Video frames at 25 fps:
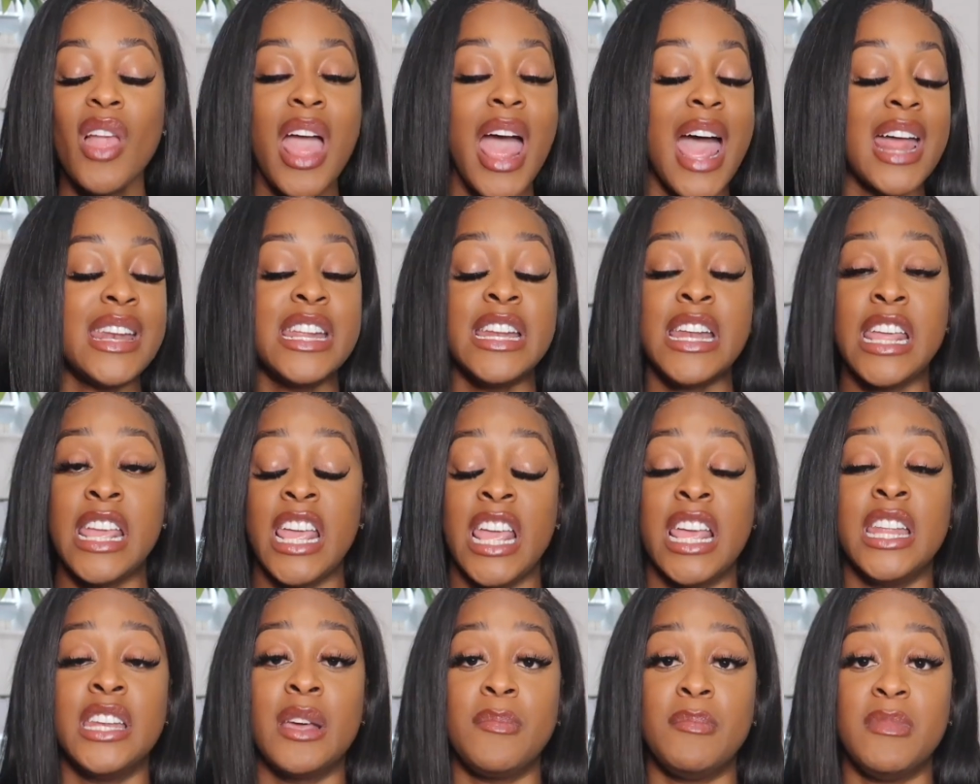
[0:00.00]
I didn't
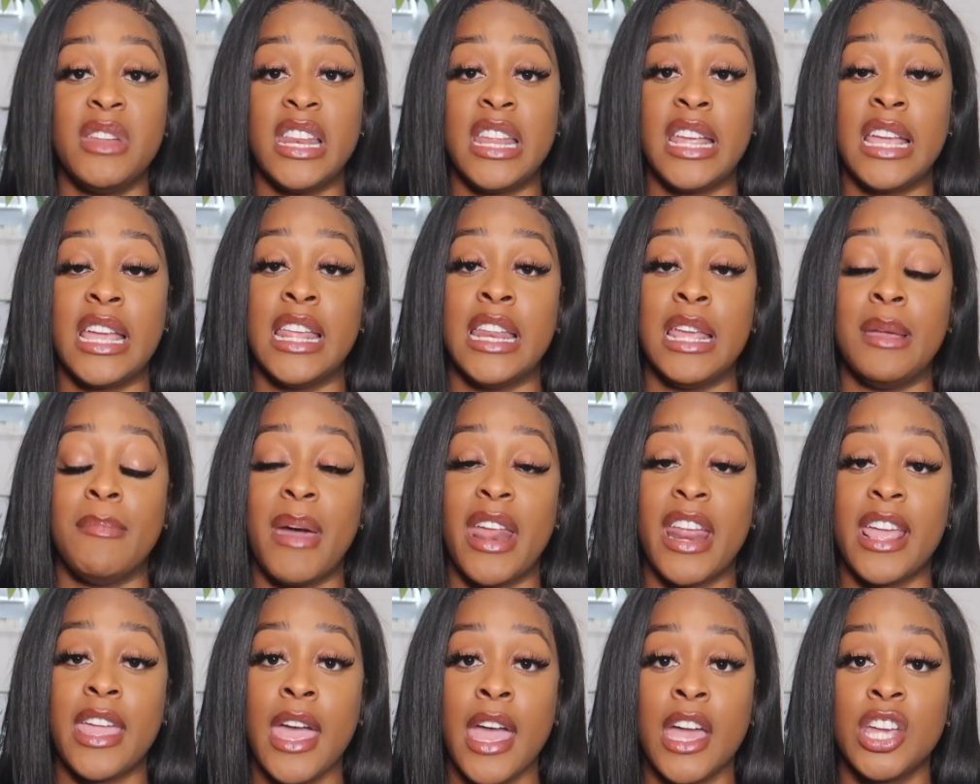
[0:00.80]
end up needing any
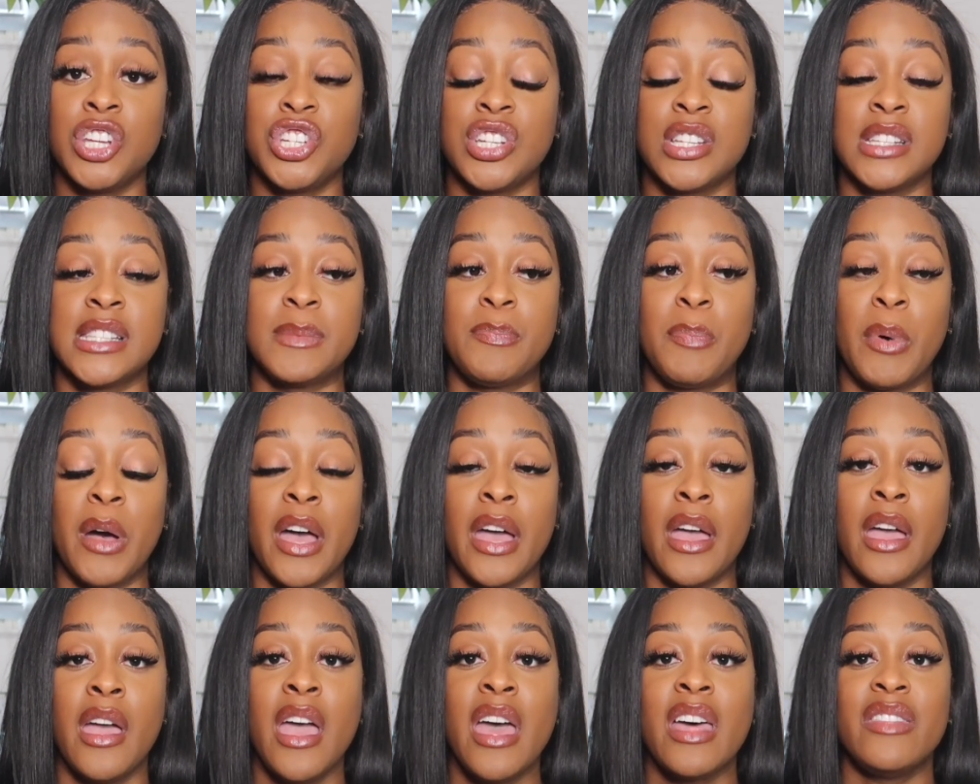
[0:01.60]
medications,
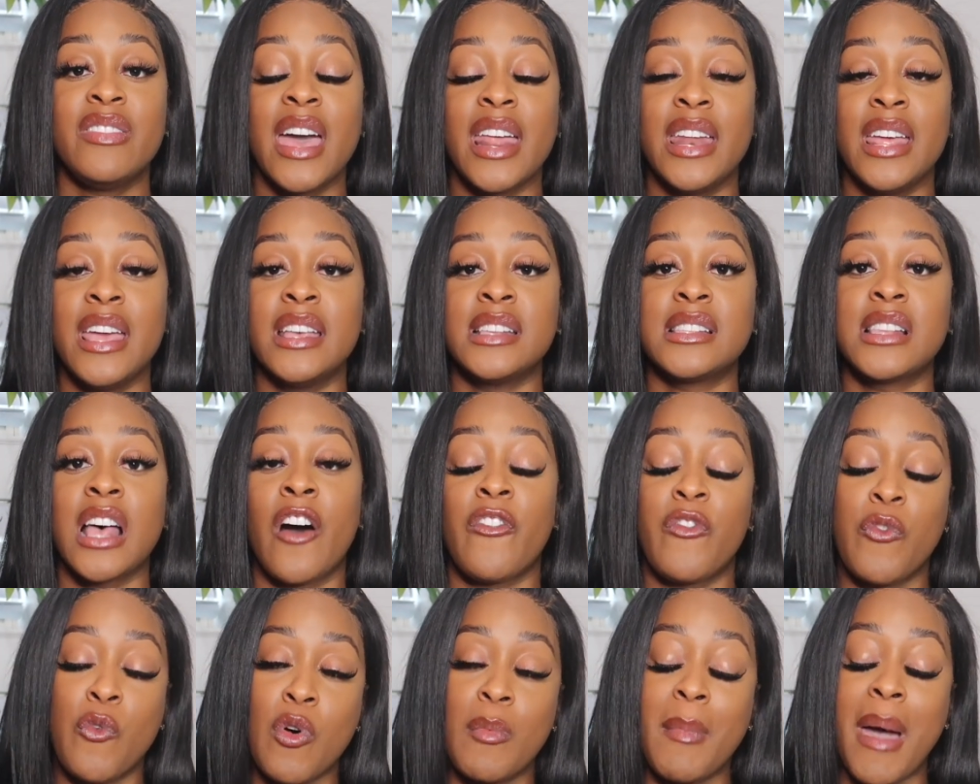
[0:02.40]
but that is
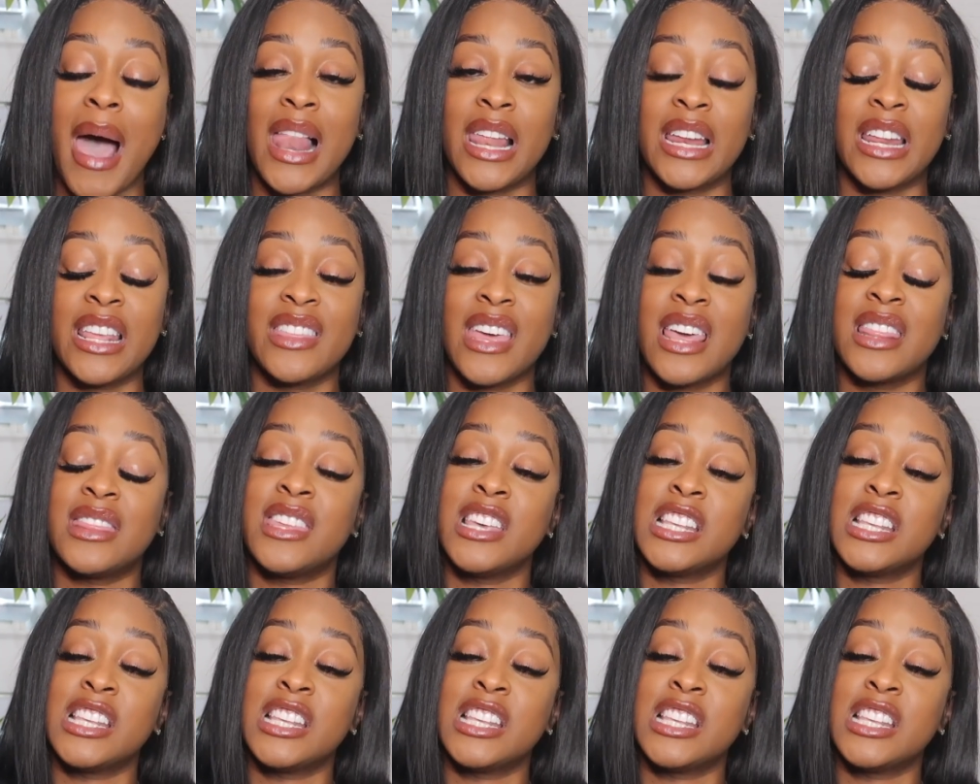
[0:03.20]
a formality that